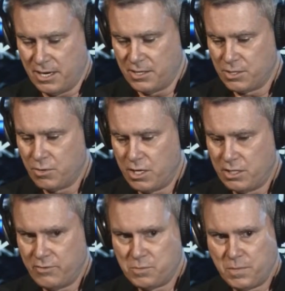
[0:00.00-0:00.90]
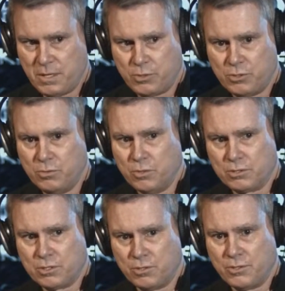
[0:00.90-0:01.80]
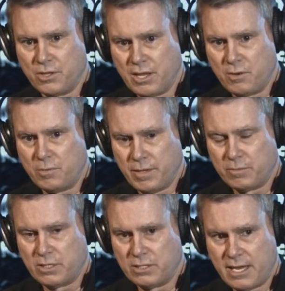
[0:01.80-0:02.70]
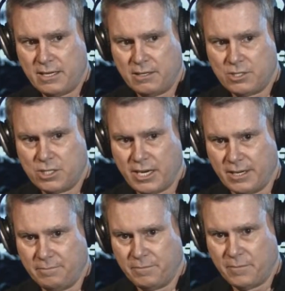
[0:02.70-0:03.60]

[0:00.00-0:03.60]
And so all of these people who were told that they would be able to land in China,